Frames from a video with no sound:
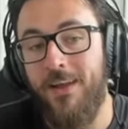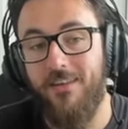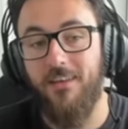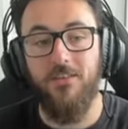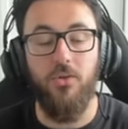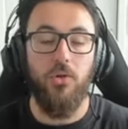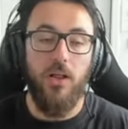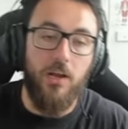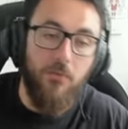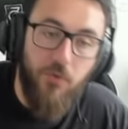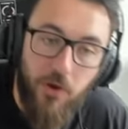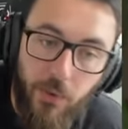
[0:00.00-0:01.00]
Doesn't look like
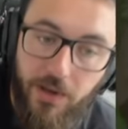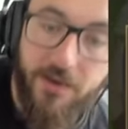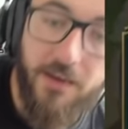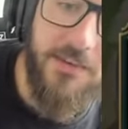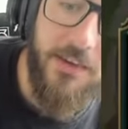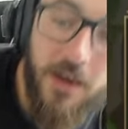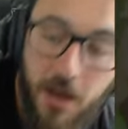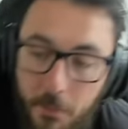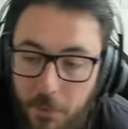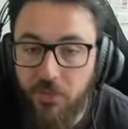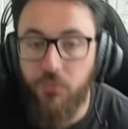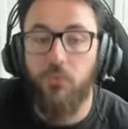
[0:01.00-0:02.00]
a free win, does it?
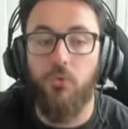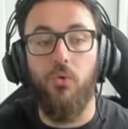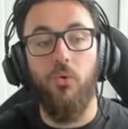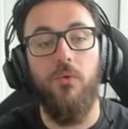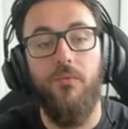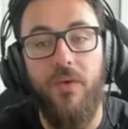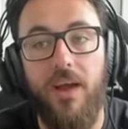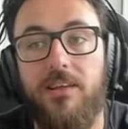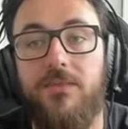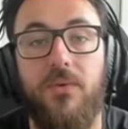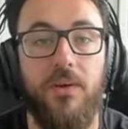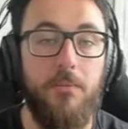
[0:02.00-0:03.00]
But through good
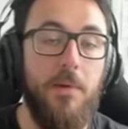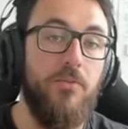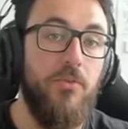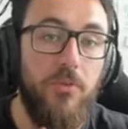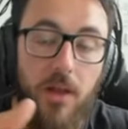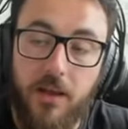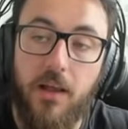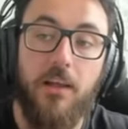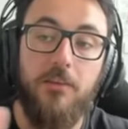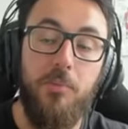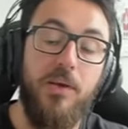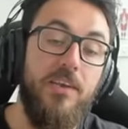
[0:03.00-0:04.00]
VEX fundamentals, like I
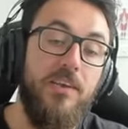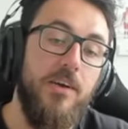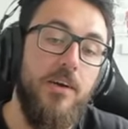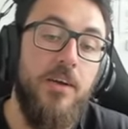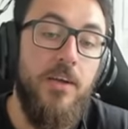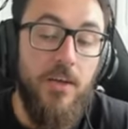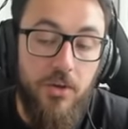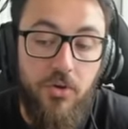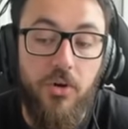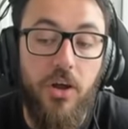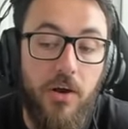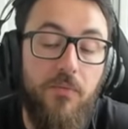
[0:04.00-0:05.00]
explained to you,
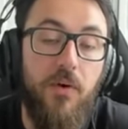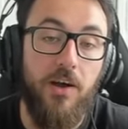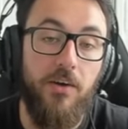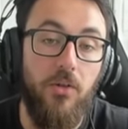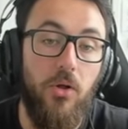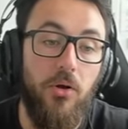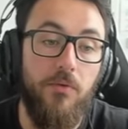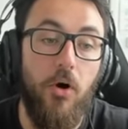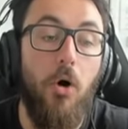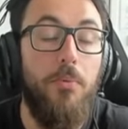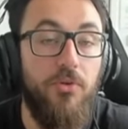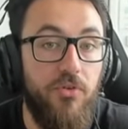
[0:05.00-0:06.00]
you're going to find a lot of
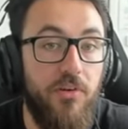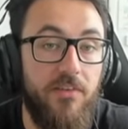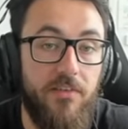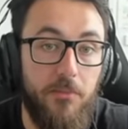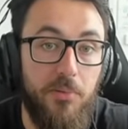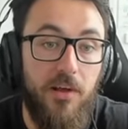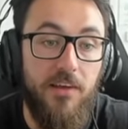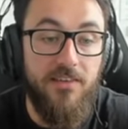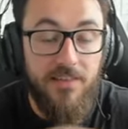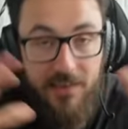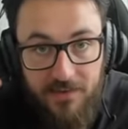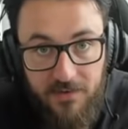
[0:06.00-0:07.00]
opportunistic plays.
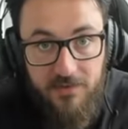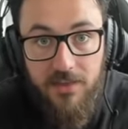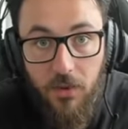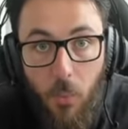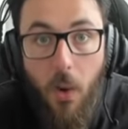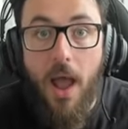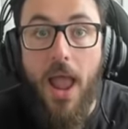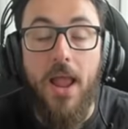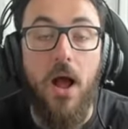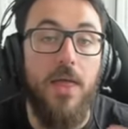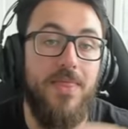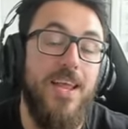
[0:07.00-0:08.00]
This is the way
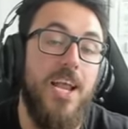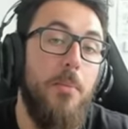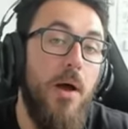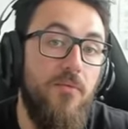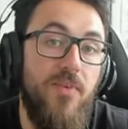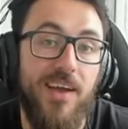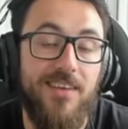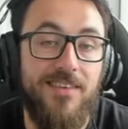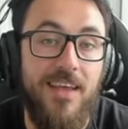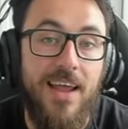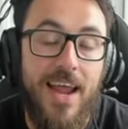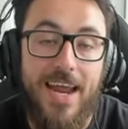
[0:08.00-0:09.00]
I think about
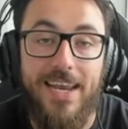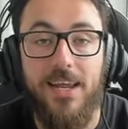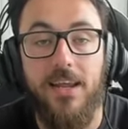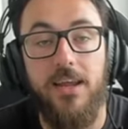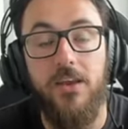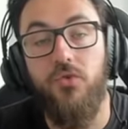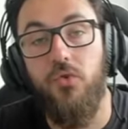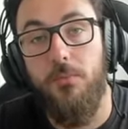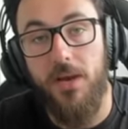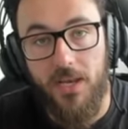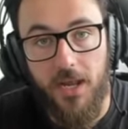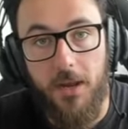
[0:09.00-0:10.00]
VEX heading into
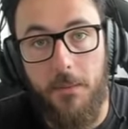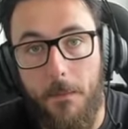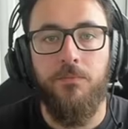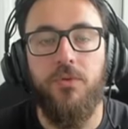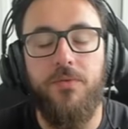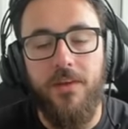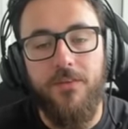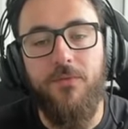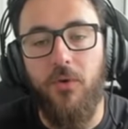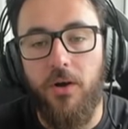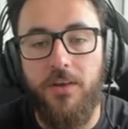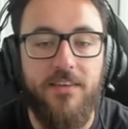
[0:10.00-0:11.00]
mid-game. So this
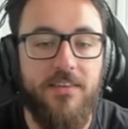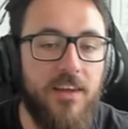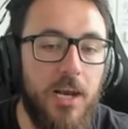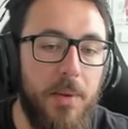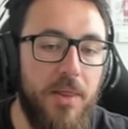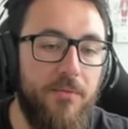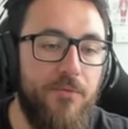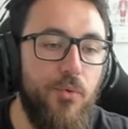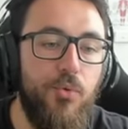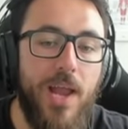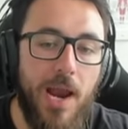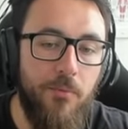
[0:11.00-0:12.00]
VOD, this is going to be the
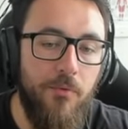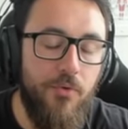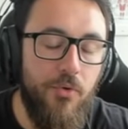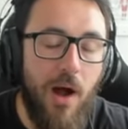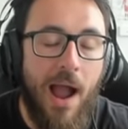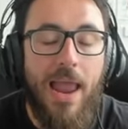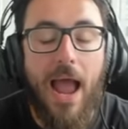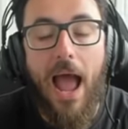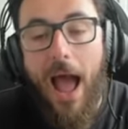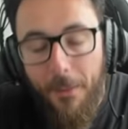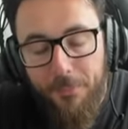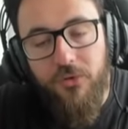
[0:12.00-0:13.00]
full game review. I
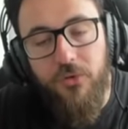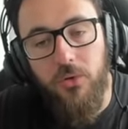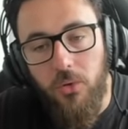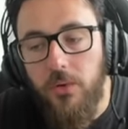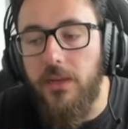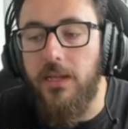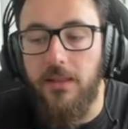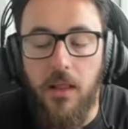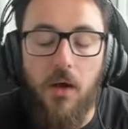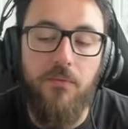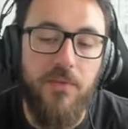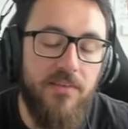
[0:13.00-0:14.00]
absolutely
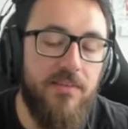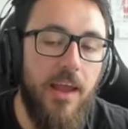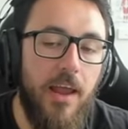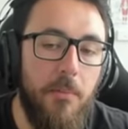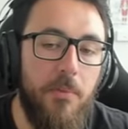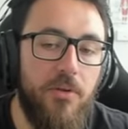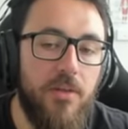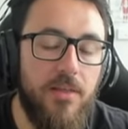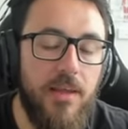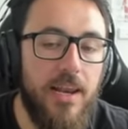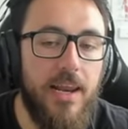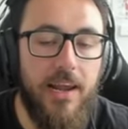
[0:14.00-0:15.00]
love this game because I
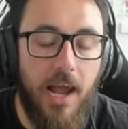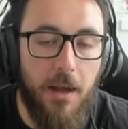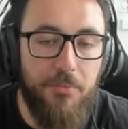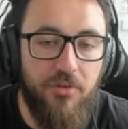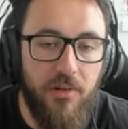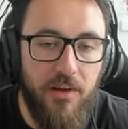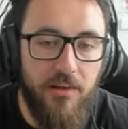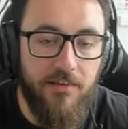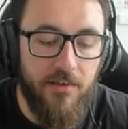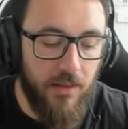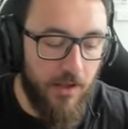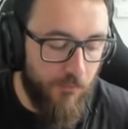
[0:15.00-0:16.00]
think it
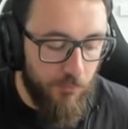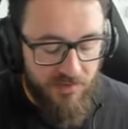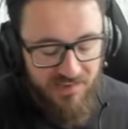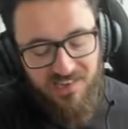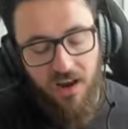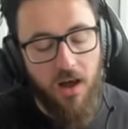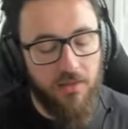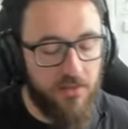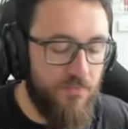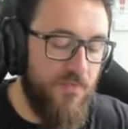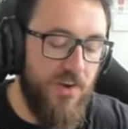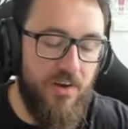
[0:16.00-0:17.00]
encapsulates, like from start
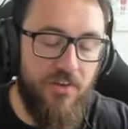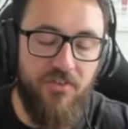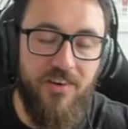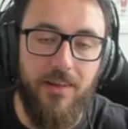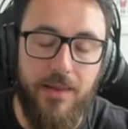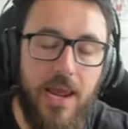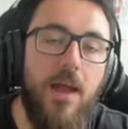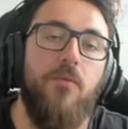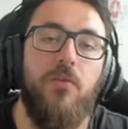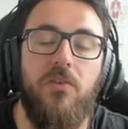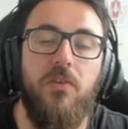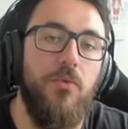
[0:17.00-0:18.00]
to finish, nearly
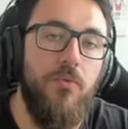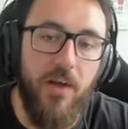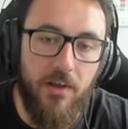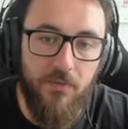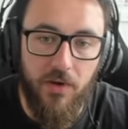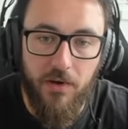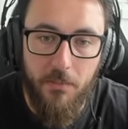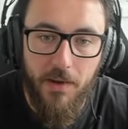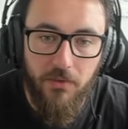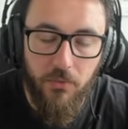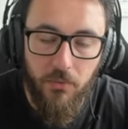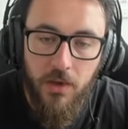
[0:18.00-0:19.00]
every single VEX
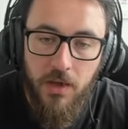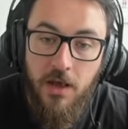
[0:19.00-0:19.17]
fundamental.